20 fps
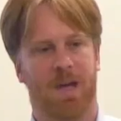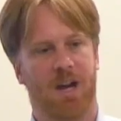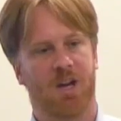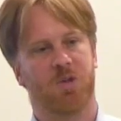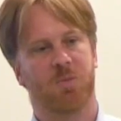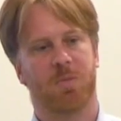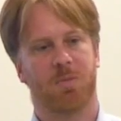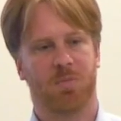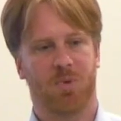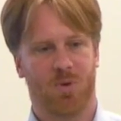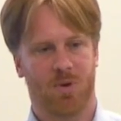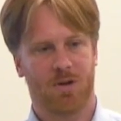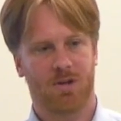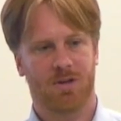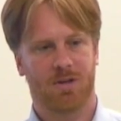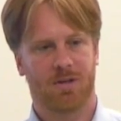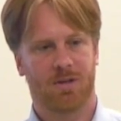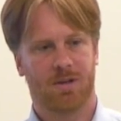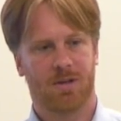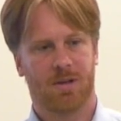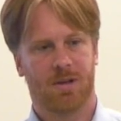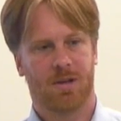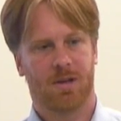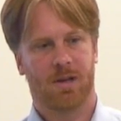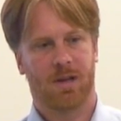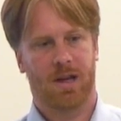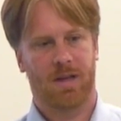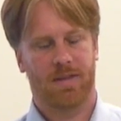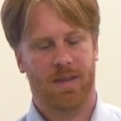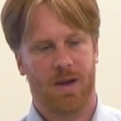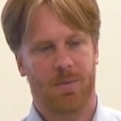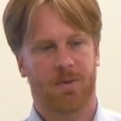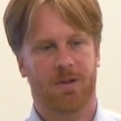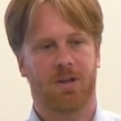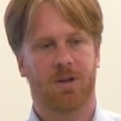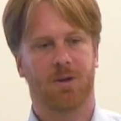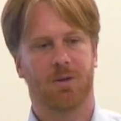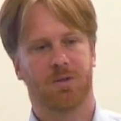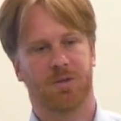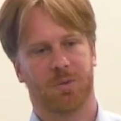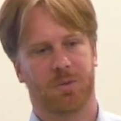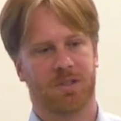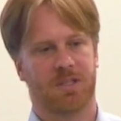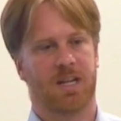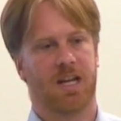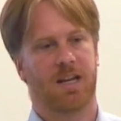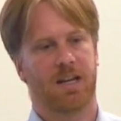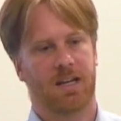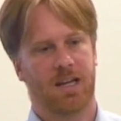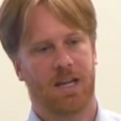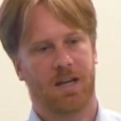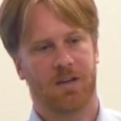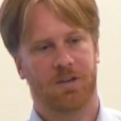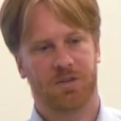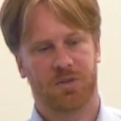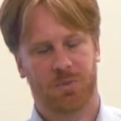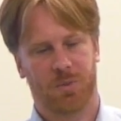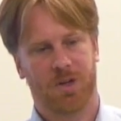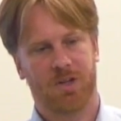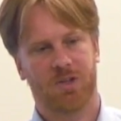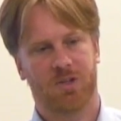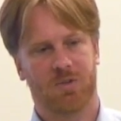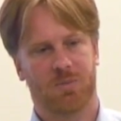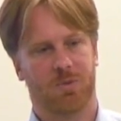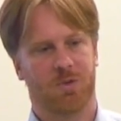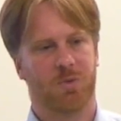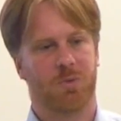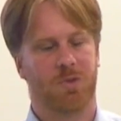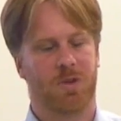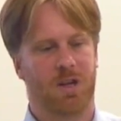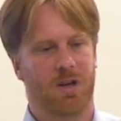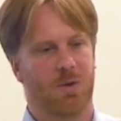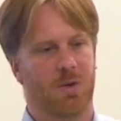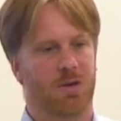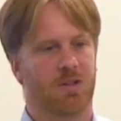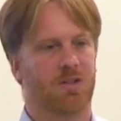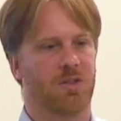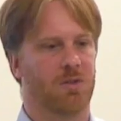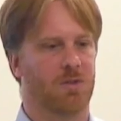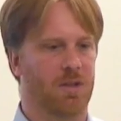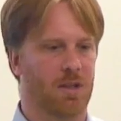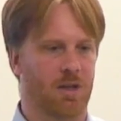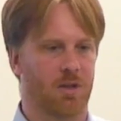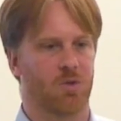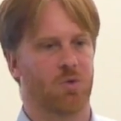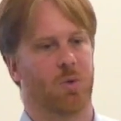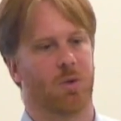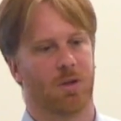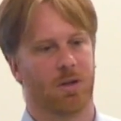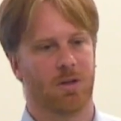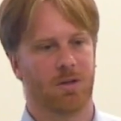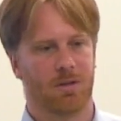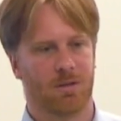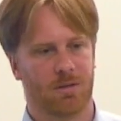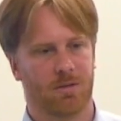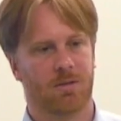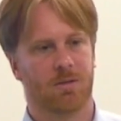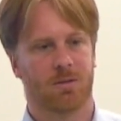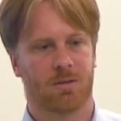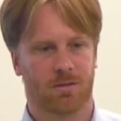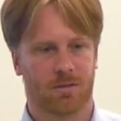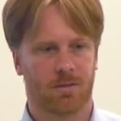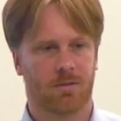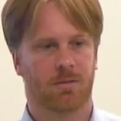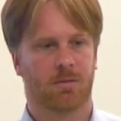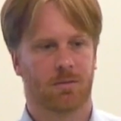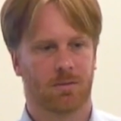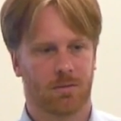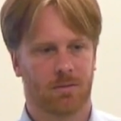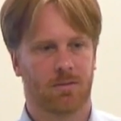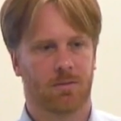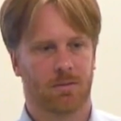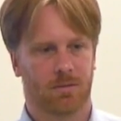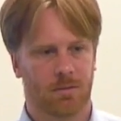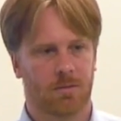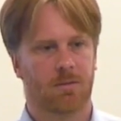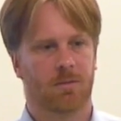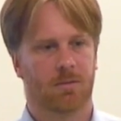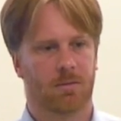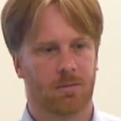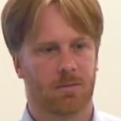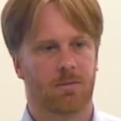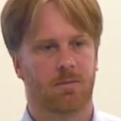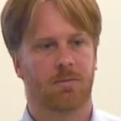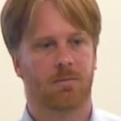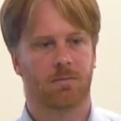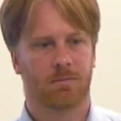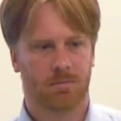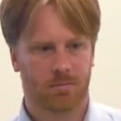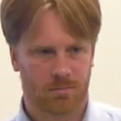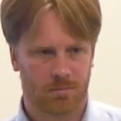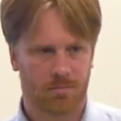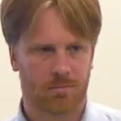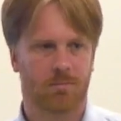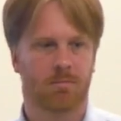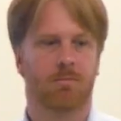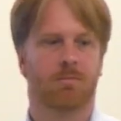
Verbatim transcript: management port, and that would go to a dedicated switch, which would then hook to the controller. So there's a dedicated control